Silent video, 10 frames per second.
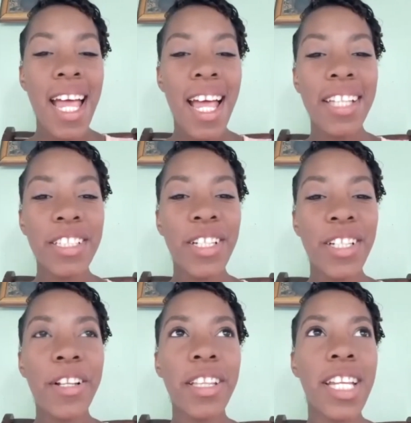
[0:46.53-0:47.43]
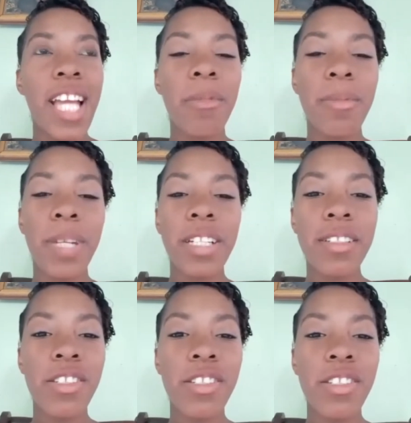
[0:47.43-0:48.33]
And currently, I'm a
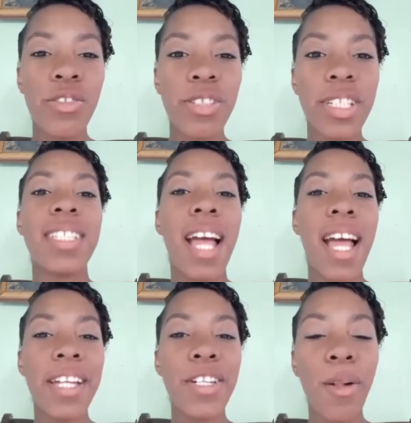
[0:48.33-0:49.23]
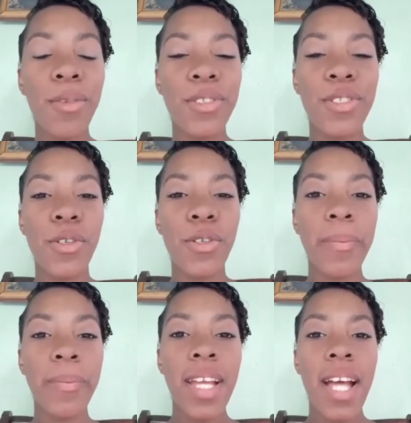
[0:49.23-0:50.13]
medical student. And also,
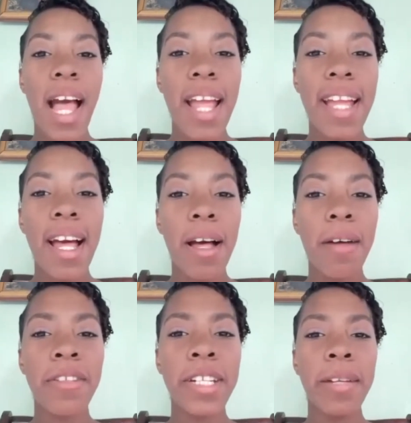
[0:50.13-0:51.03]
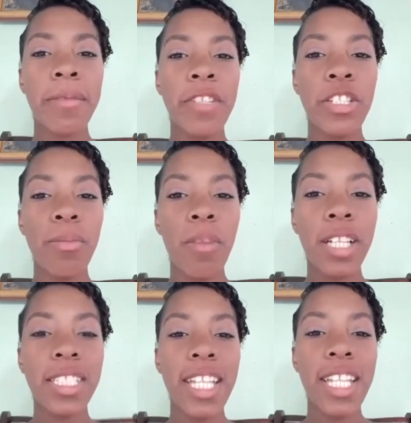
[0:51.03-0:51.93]
I have a video
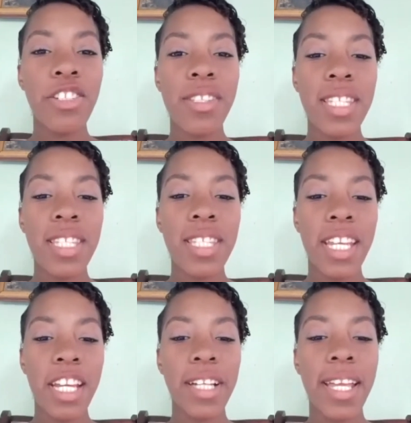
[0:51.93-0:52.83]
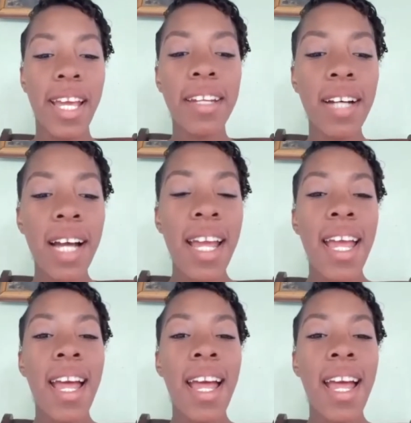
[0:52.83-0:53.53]
marketing agency here in Guyana.